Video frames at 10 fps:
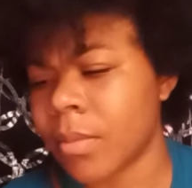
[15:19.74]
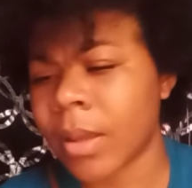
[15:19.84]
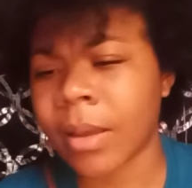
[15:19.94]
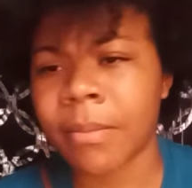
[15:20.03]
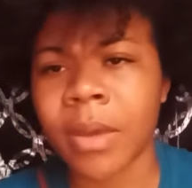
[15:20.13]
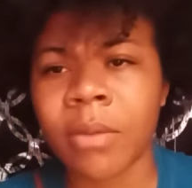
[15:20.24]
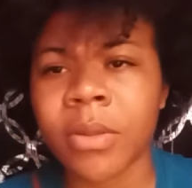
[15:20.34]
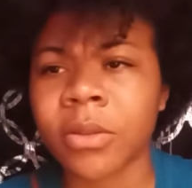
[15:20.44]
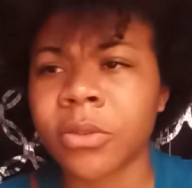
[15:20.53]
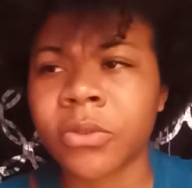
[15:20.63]
like a man
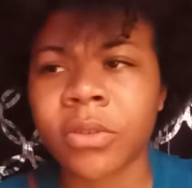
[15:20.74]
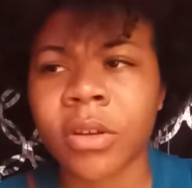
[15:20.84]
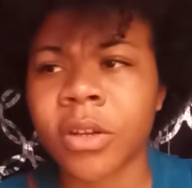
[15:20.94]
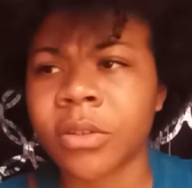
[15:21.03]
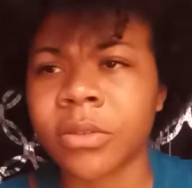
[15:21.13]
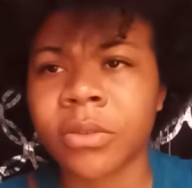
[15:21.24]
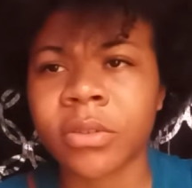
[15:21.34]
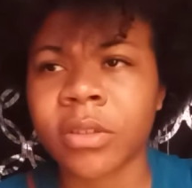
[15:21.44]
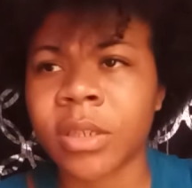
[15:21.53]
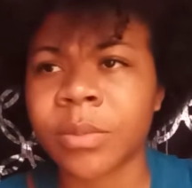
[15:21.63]
with a loose tongue or
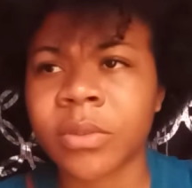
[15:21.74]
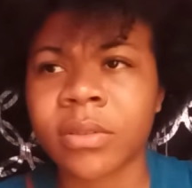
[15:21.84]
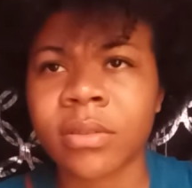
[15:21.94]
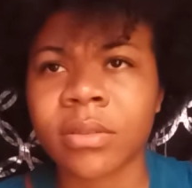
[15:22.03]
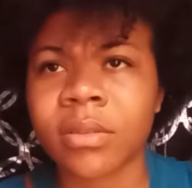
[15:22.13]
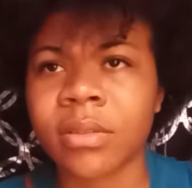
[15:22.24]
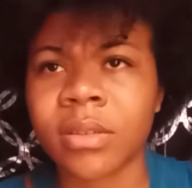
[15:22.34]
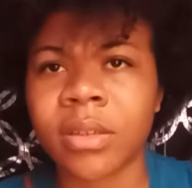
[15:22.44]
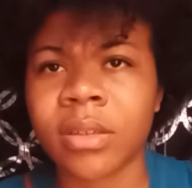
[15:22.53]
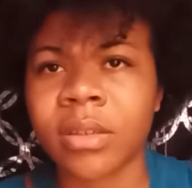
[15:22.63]
loose lips.
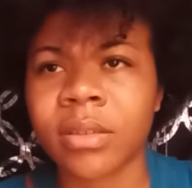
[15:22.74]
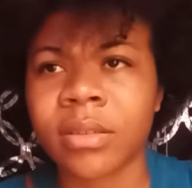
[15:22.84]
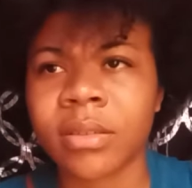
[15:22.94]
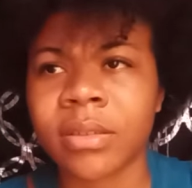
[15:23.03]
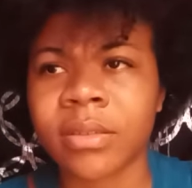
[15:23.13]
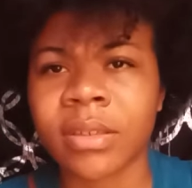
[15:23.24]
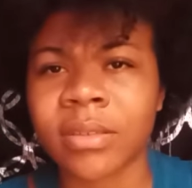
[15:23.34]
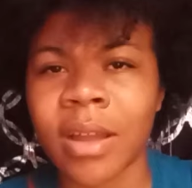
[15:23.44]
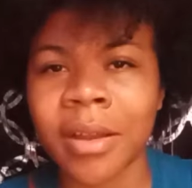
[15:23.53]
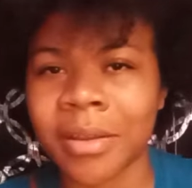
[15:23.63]
Yeah, uh, it's
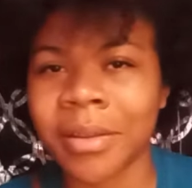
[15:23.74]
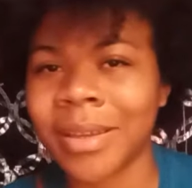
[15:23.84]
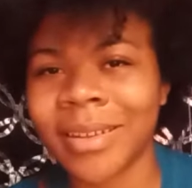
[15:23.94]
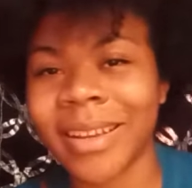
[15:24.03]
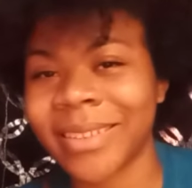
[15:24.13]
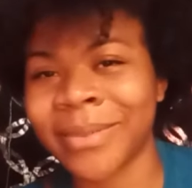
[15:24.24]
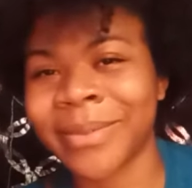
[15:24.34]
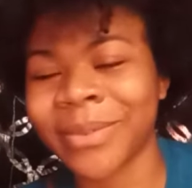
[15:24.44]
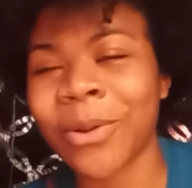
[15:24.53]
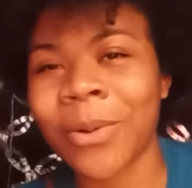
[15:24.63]
it's not good. Like
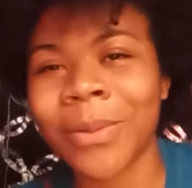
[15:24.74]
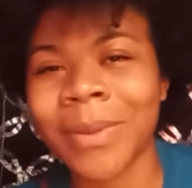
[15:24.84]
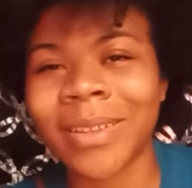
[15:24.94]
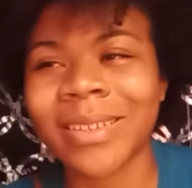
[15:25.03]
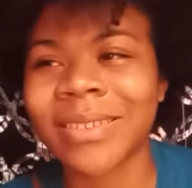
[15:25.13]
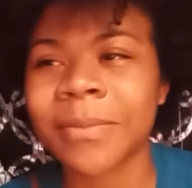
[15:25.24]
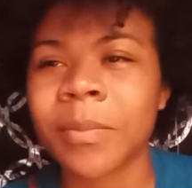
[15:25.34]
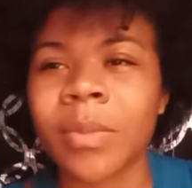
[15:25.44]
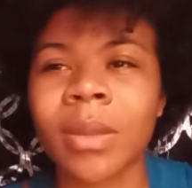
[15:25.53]
don't don't quote me on this.